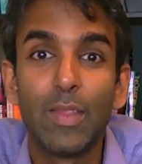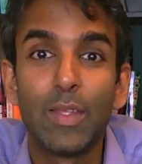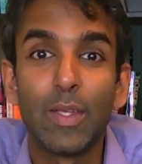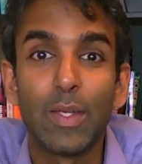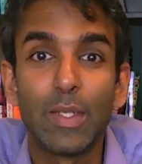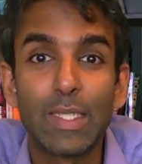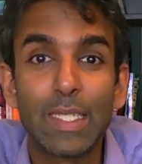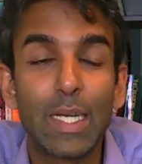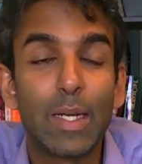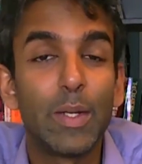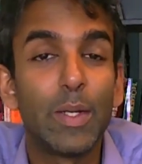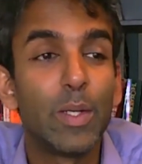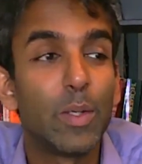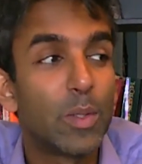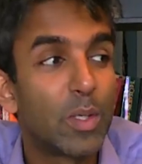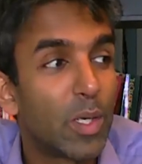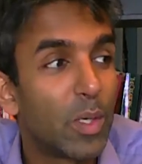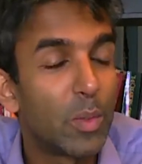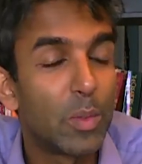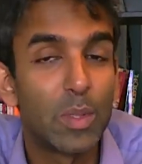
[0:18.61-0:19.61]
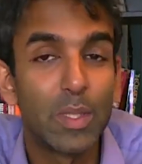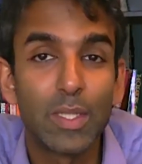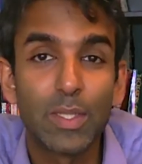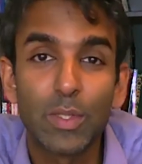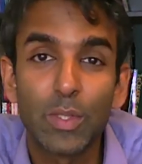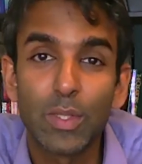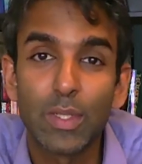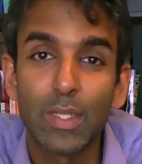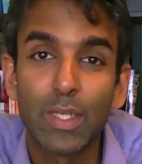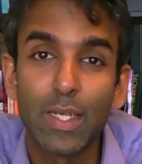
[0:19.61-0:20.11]
The Ontario
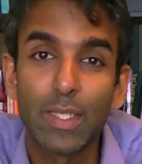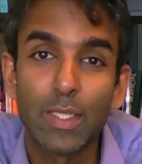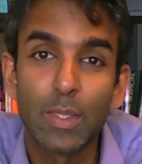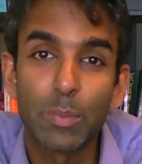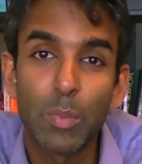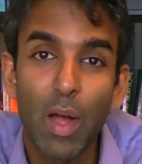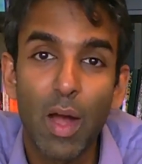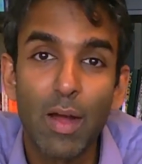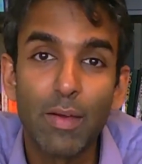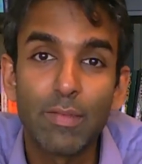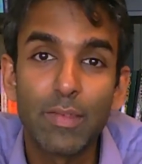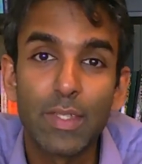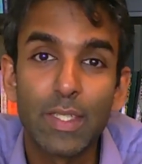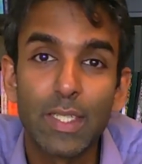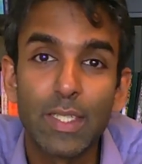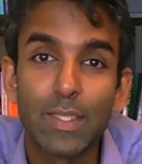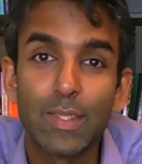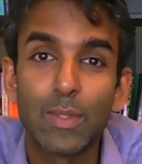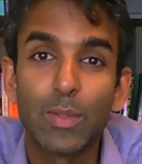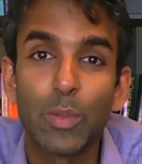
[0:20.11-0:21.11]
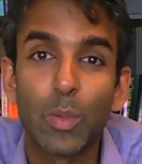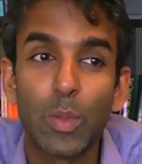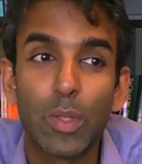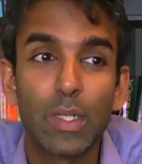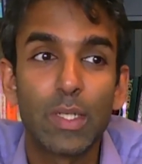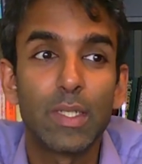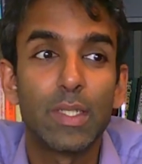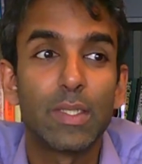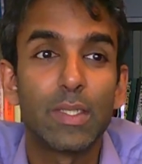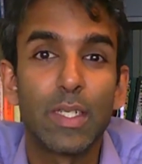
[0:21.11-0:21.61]
Coalition Against Poverty is an
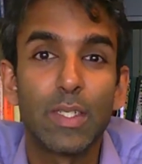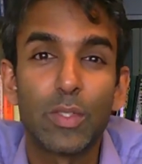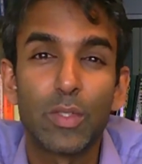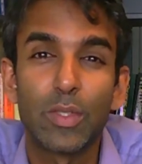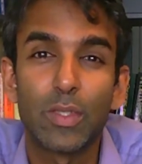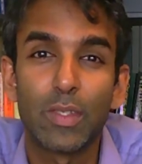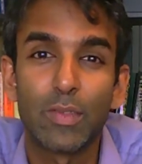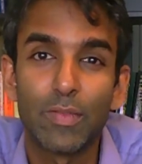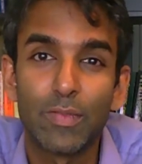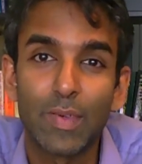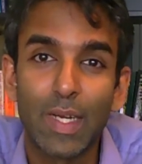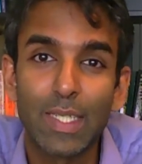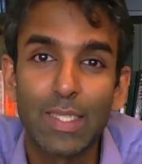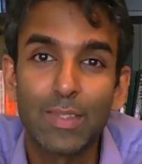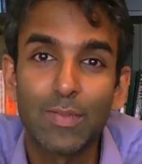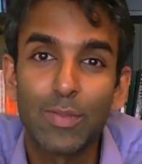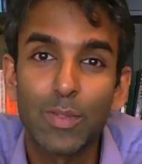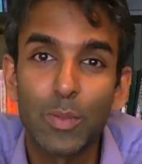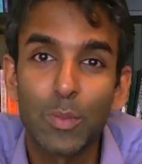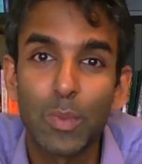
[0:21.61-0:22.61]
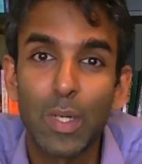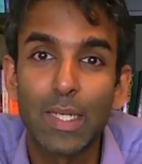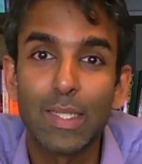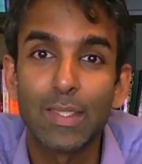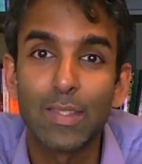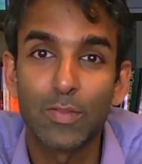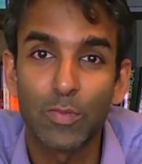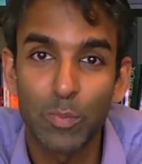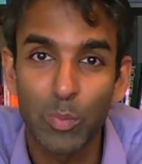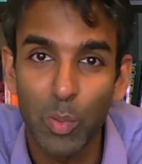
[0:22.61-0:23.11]
organization that fights for the
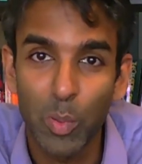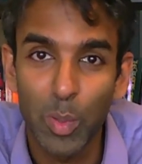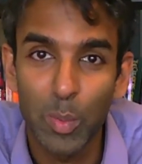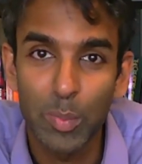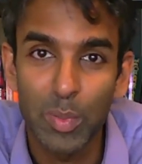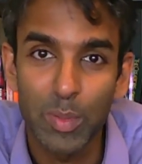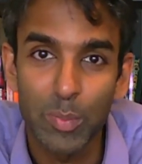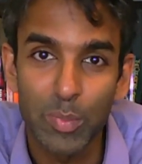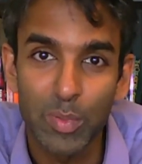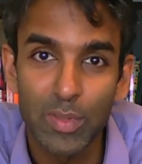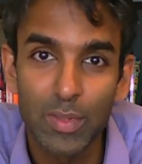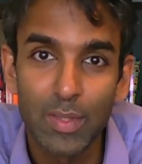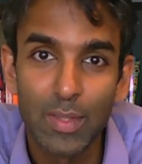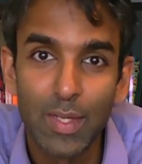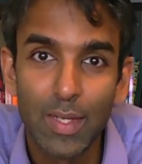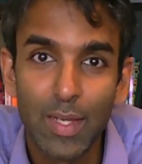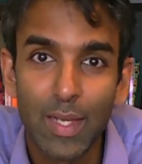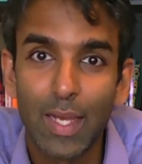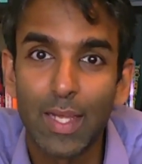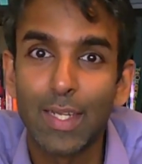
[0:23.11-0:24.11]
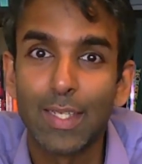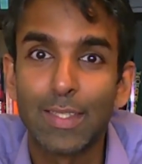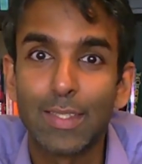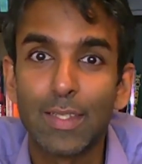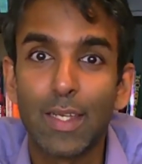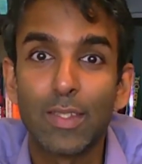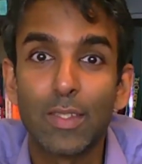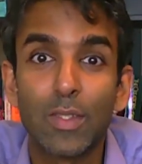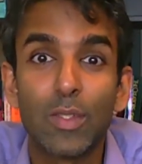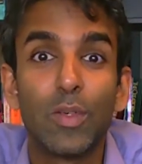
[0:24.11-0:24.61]
rights of poor people and has
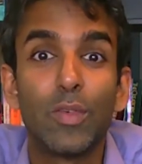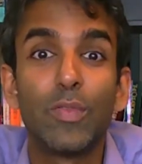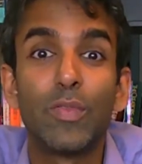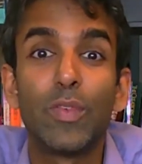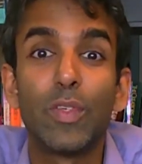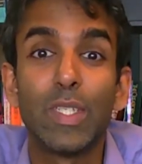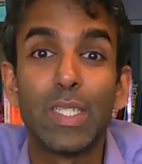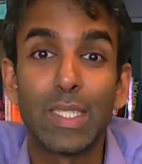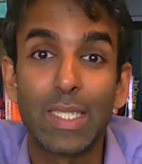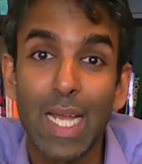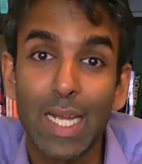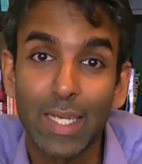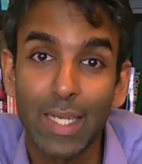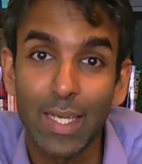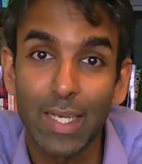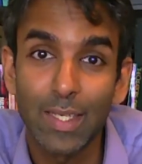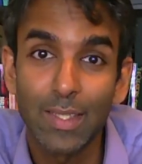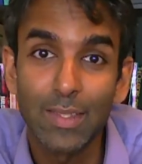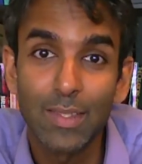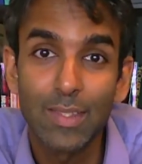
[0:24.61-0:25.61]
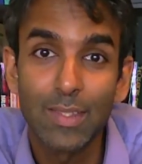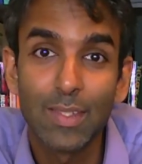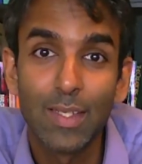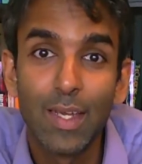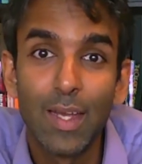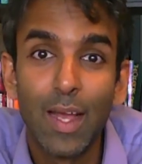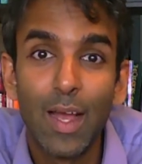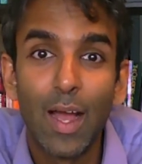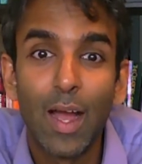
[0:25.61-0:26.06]
done so for decades.